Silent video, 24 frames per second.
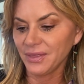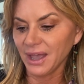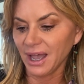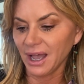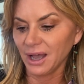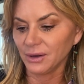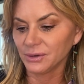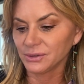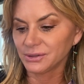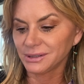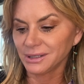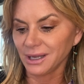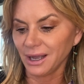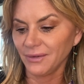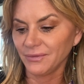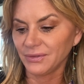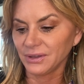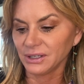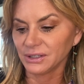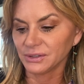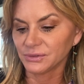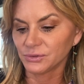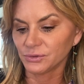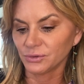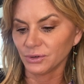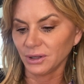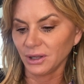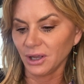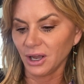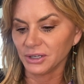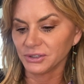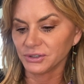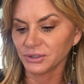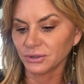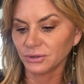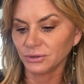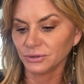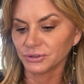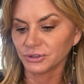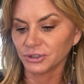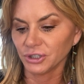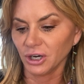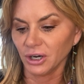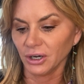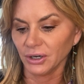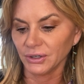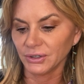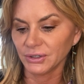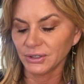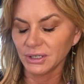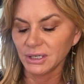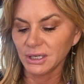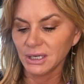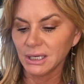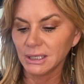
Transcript: house of the astrological chart.